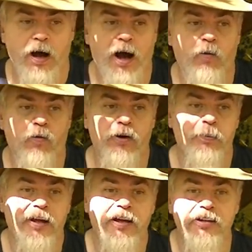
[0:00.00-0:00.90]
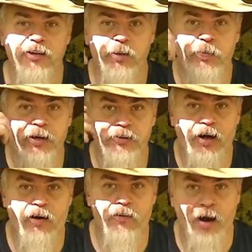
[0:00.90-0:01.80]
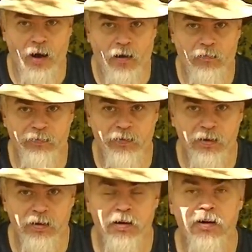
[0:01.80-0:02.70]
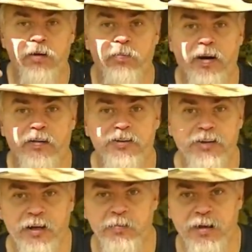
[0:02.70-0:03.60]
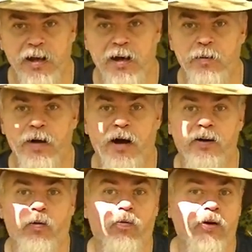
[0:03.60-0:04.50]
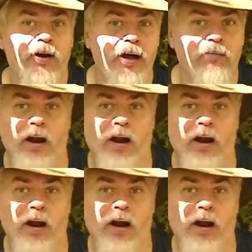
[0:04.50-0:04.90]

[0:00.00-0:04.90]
I want it to be easily picked on and off, but at the same time, I don't want it to have a